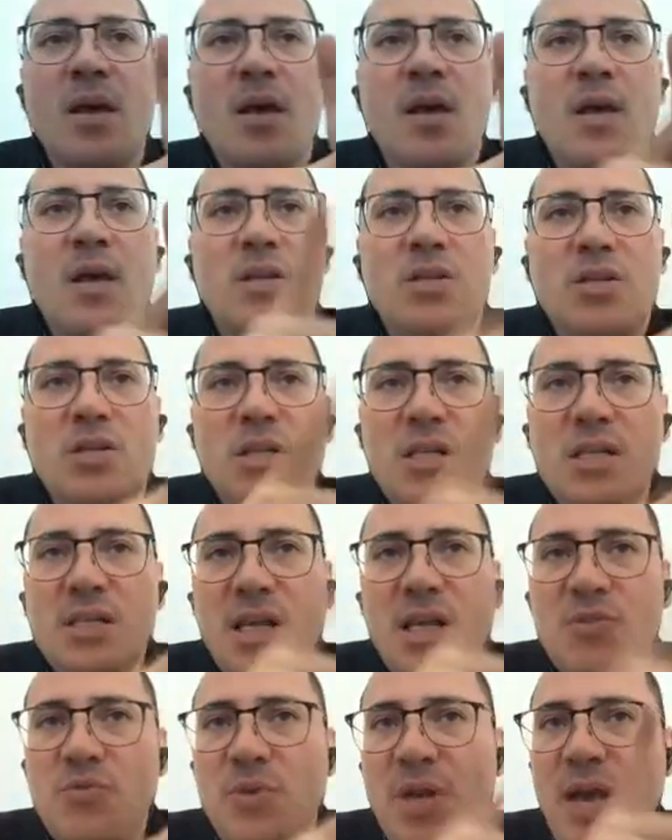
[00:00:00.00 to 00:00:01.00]
So in this
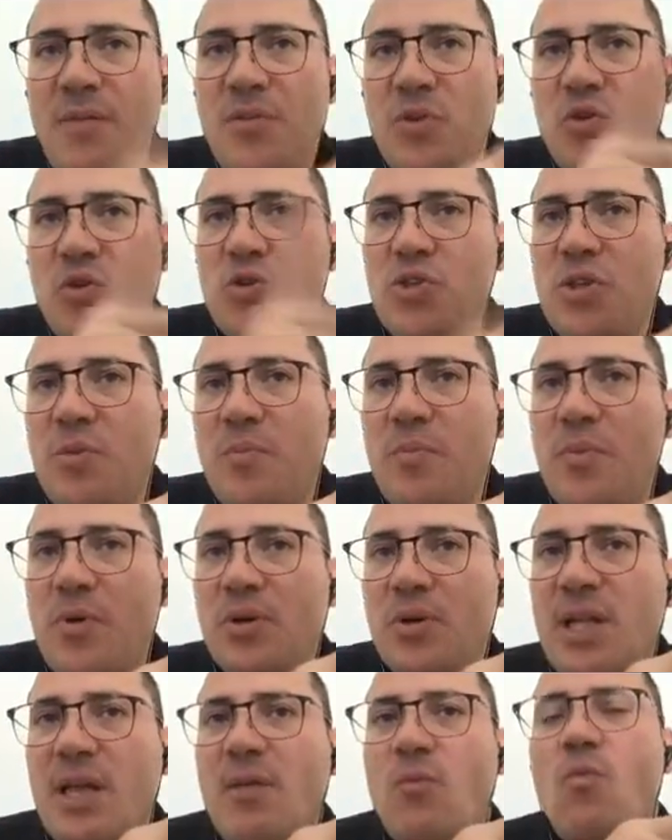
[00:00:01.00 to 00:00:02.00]
case, we have to use
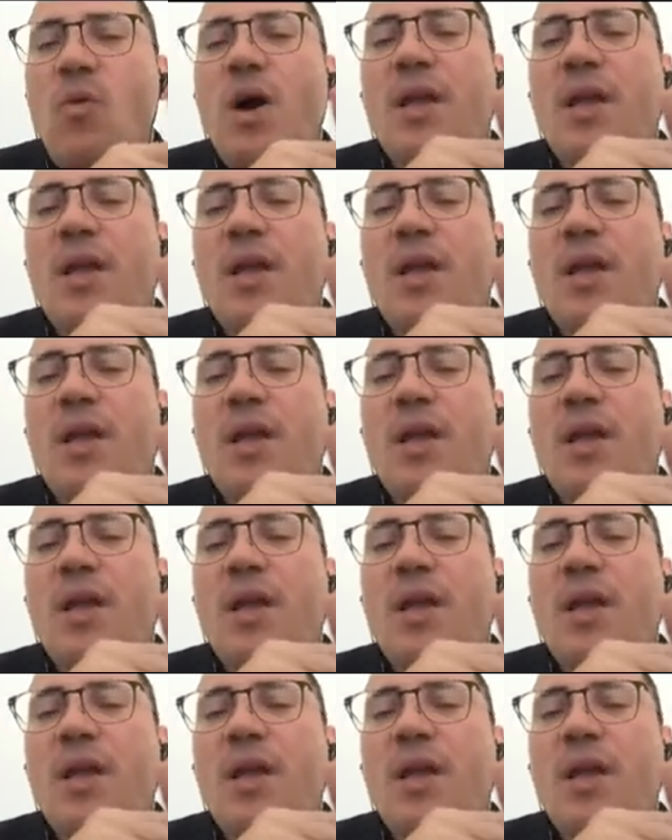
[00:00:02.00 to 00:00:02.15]
import. And what